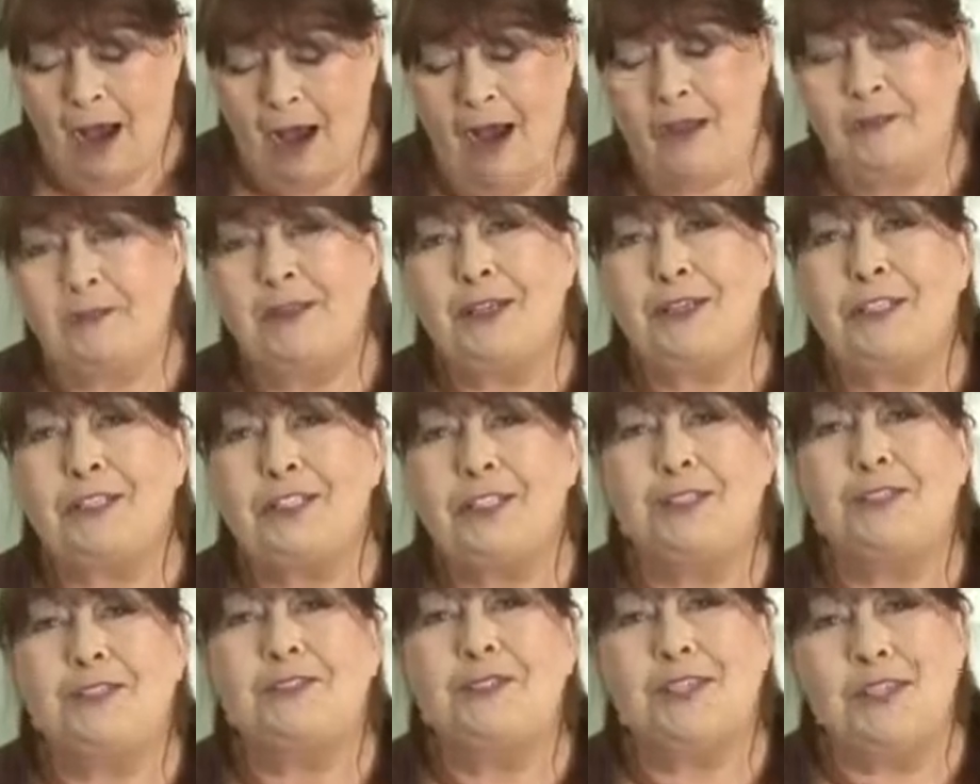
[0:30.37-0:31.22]
I'm going
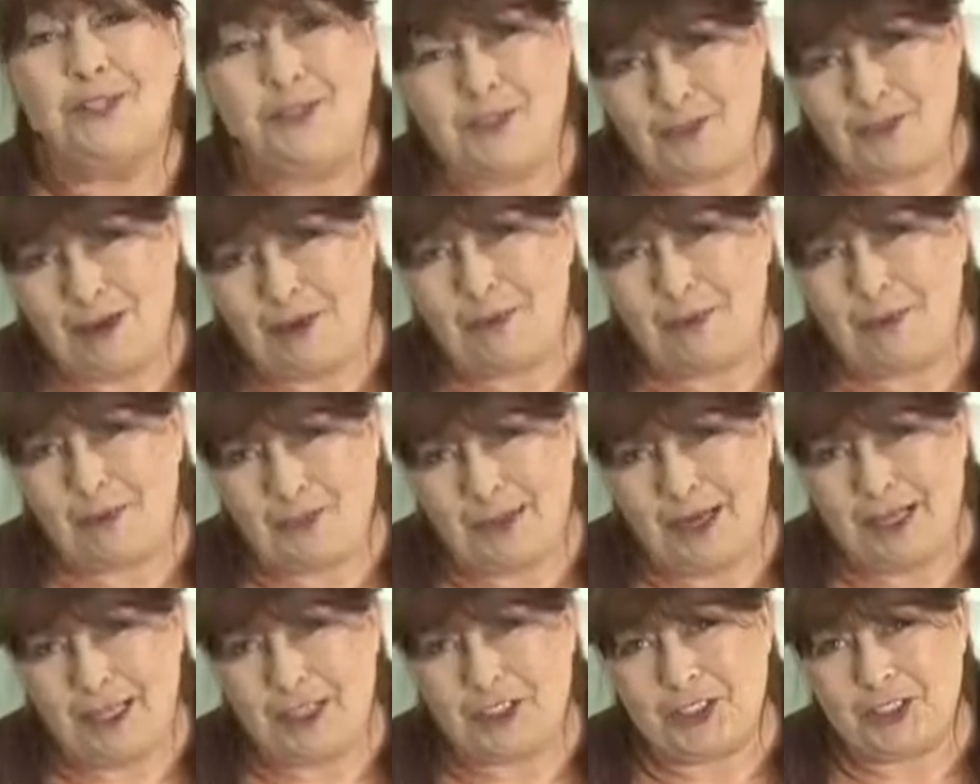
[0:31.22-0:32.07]
to do two scrapbook
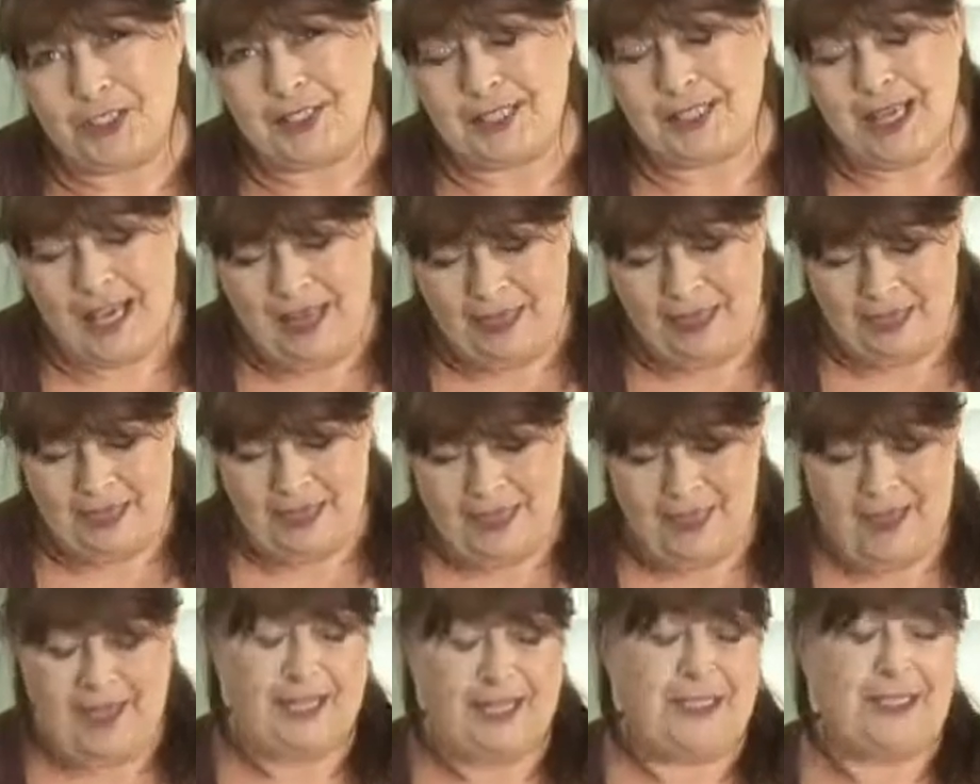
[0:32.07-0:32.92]
pages in
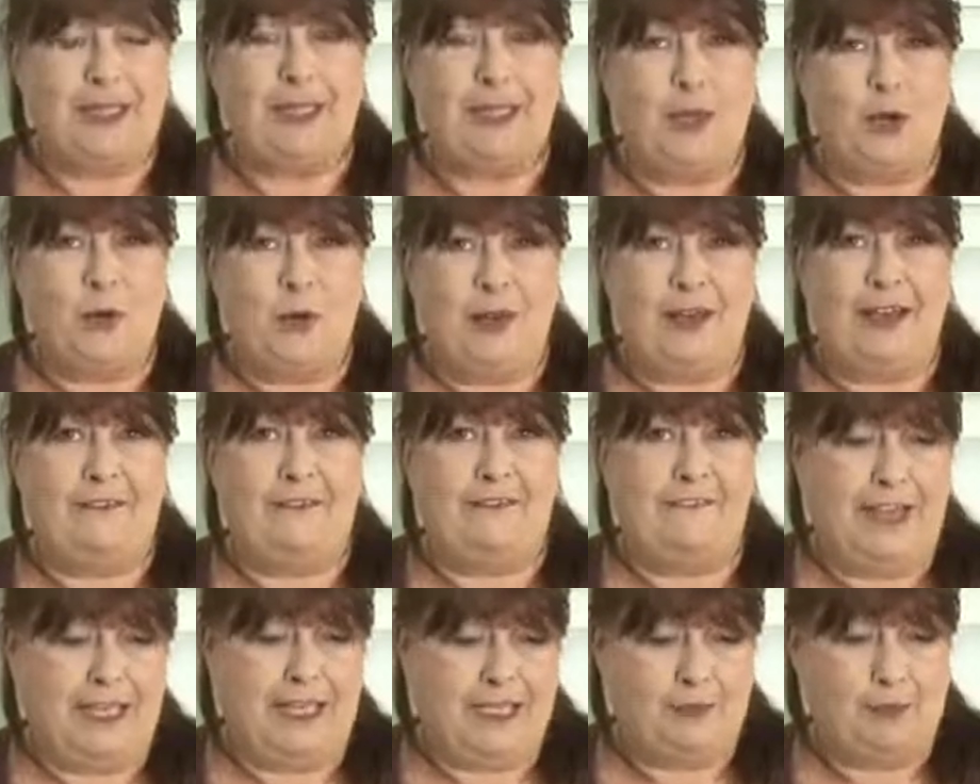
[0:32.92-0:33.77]
this quick
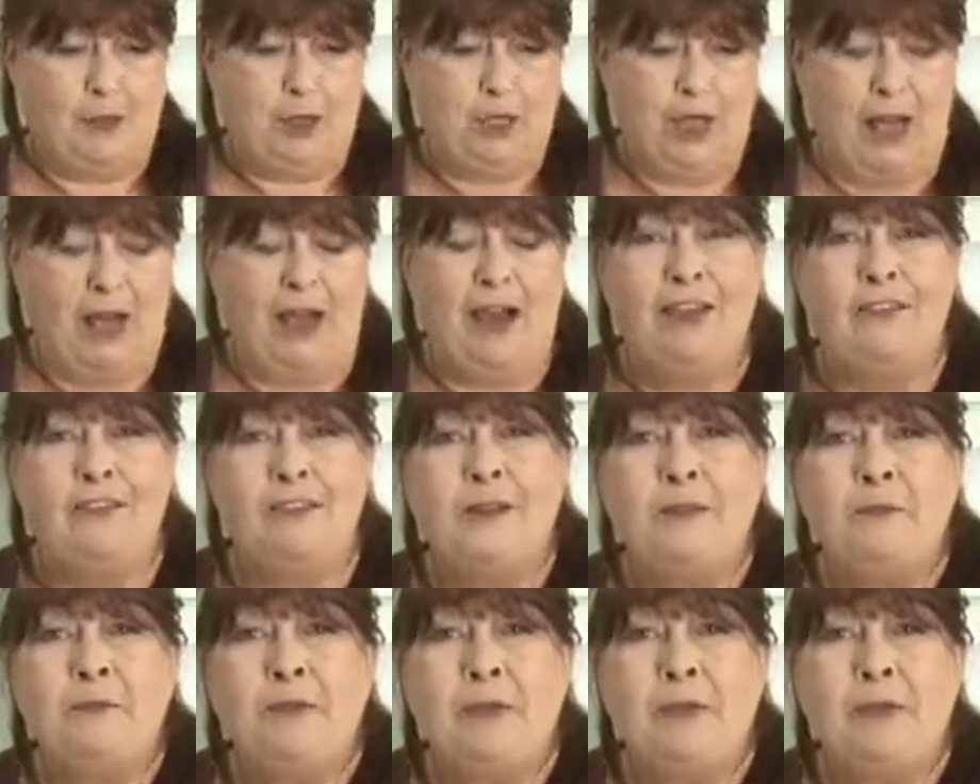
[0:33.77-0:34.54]
Facebook Live